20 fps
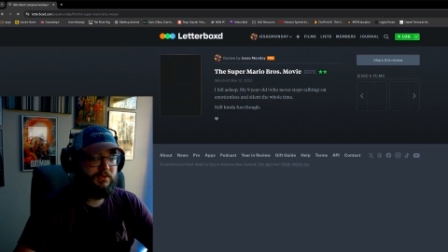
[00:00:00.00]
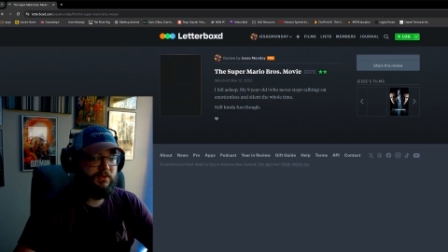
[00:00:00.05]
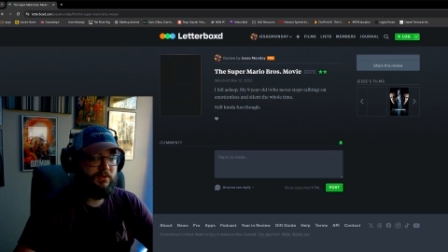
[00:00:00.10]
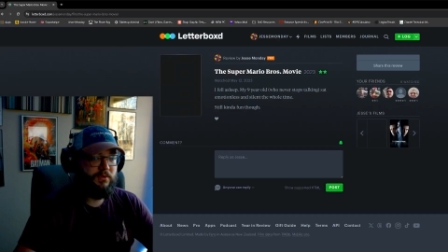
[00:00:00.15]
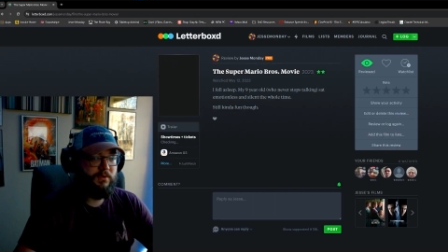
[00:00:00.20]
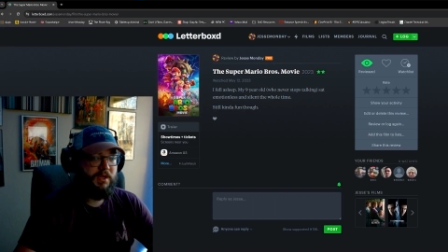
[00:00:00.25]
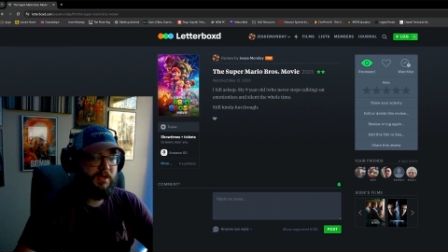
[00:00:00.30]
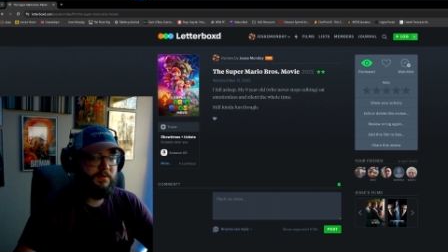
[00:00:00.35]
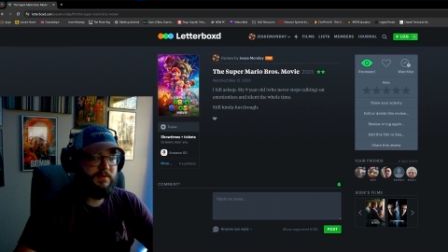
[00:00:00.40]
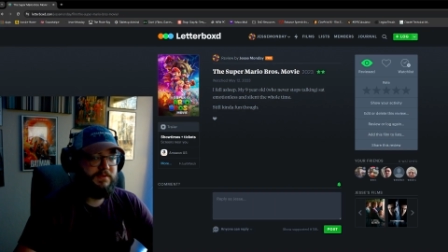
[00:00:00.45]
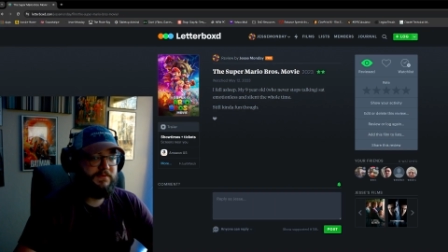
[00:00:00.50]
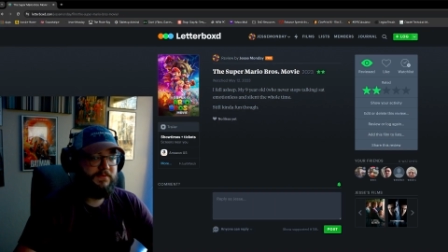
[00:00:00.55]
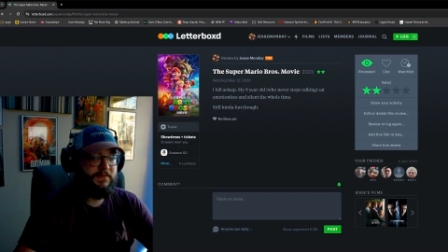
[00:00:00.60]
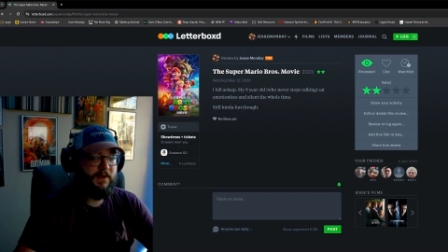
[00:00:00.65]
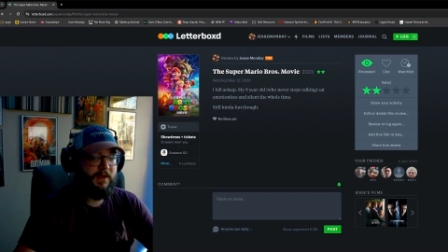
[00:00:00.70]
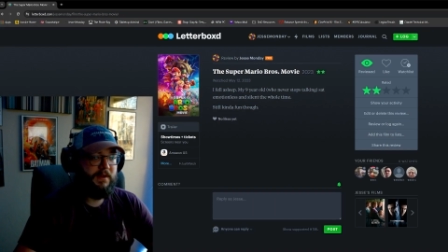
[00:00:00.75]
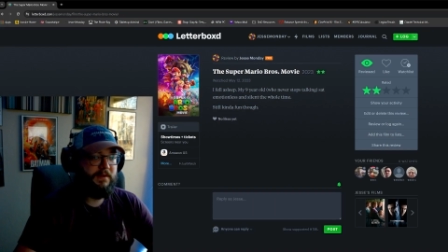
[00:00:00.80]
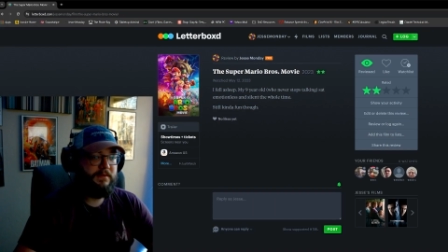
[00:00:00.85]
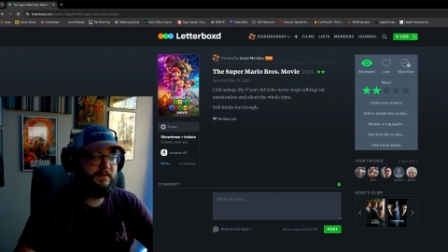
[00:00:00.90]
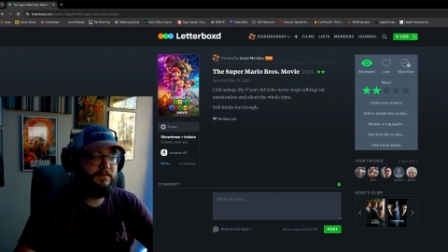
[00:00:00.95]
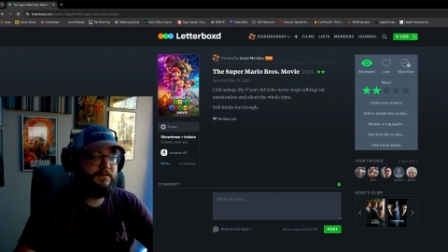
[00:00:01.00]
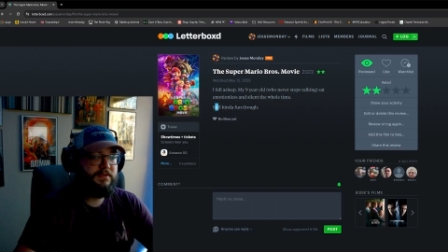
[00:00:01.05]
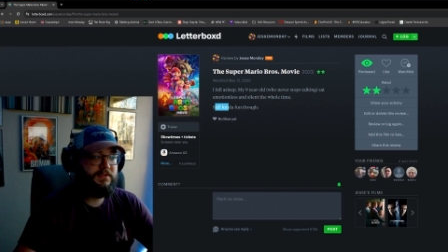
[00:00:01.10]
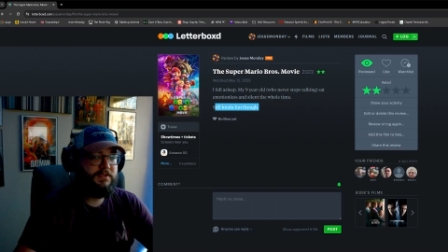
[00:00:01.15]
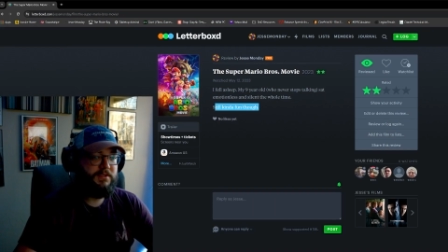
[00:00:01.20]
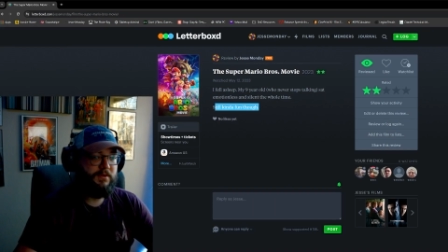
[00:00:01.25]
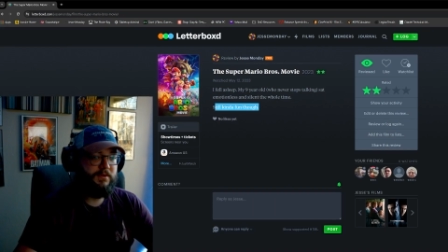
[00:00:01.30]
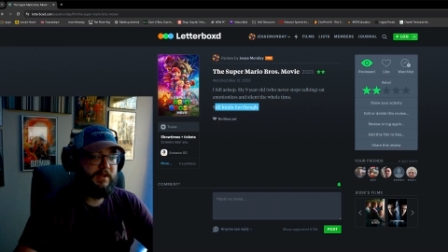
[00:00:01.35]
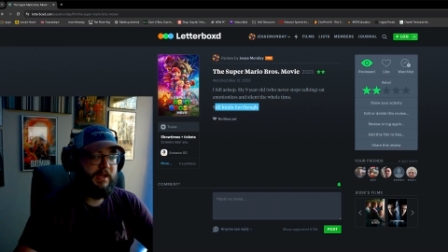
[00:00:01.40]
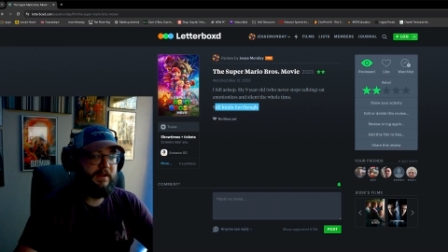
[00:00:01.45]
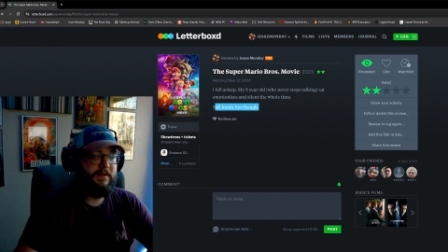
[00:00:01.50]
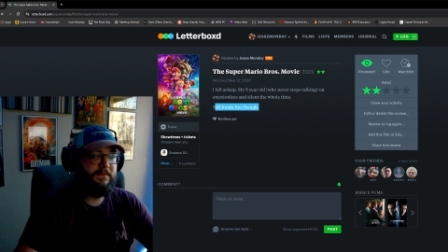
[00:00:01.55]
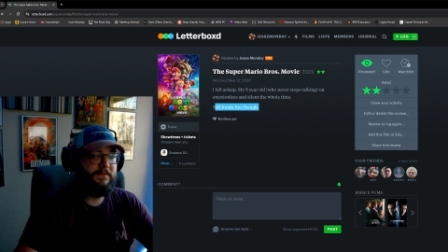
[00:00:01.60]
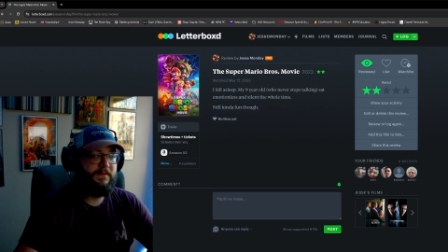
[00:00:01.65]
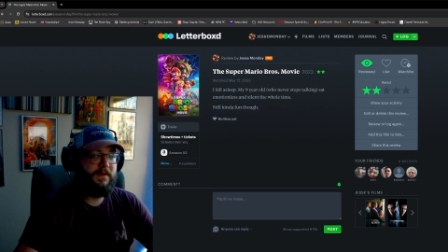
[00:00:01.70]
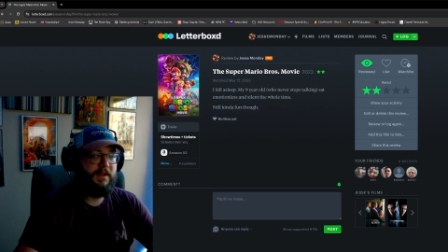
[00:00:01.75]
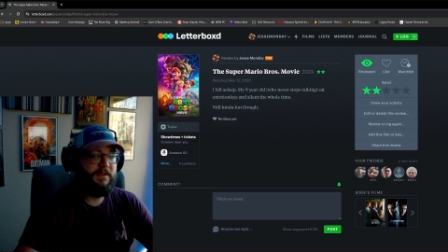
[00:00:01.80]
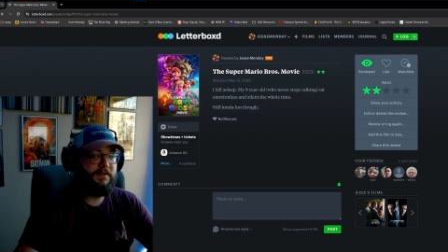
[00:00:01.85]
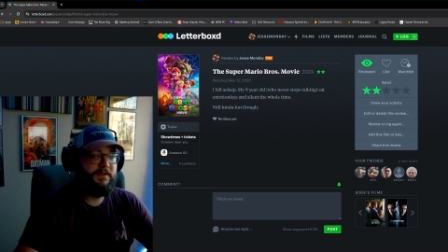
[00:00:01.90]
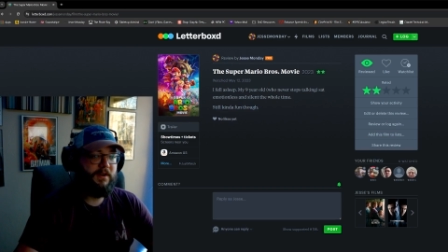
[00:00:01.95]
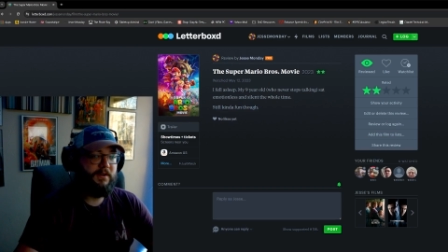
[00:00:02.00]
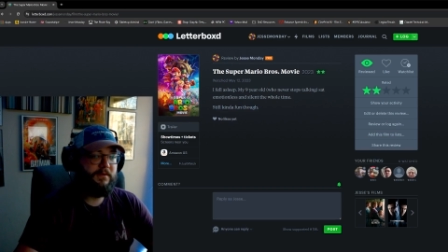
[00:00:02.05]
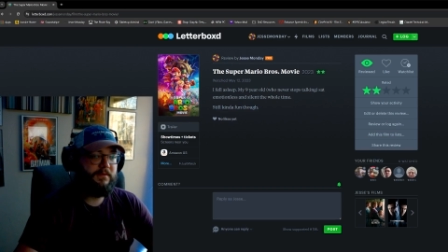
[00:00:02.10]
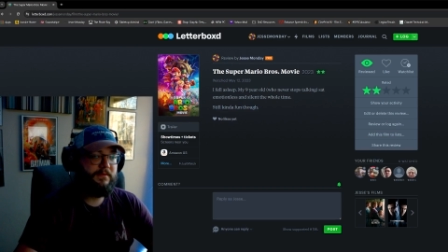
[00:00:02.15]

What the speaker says: It was fun. Still kind of fun, though.